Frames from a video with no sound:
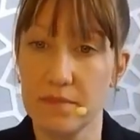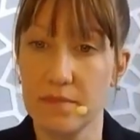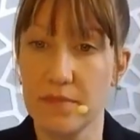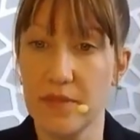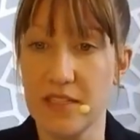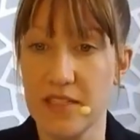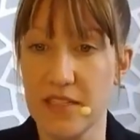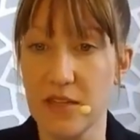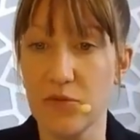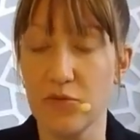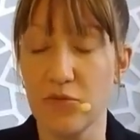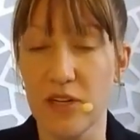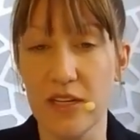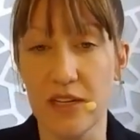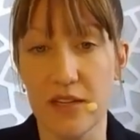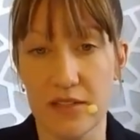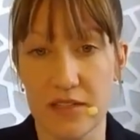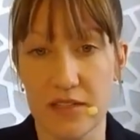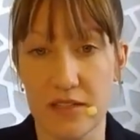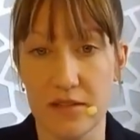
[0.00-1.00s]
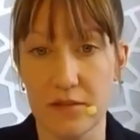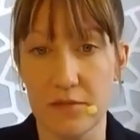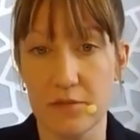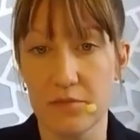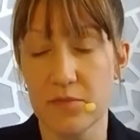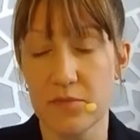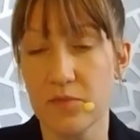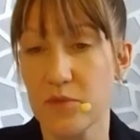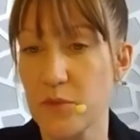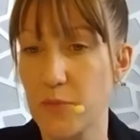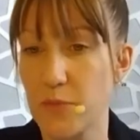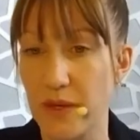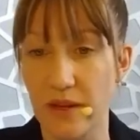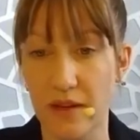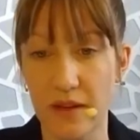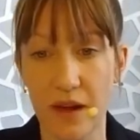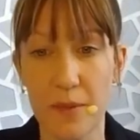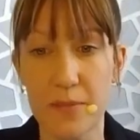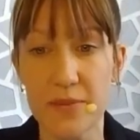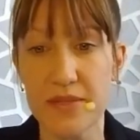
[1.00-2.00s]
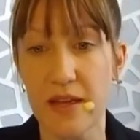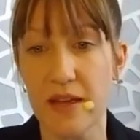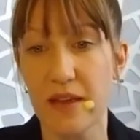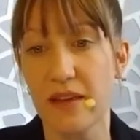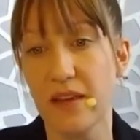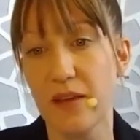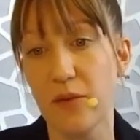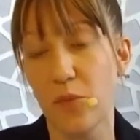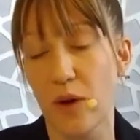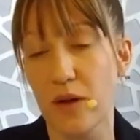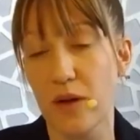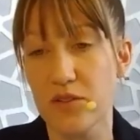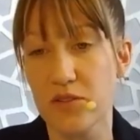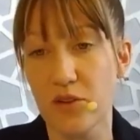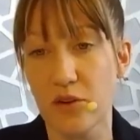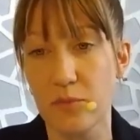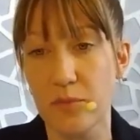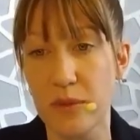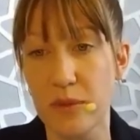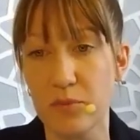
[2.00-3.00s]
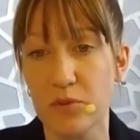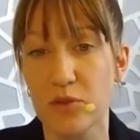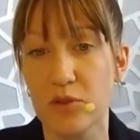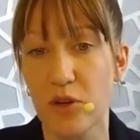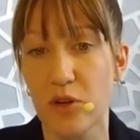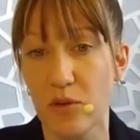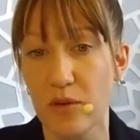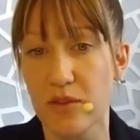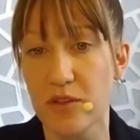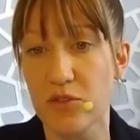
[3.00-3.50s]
Is he speaking up, saying he wants certain people to go on the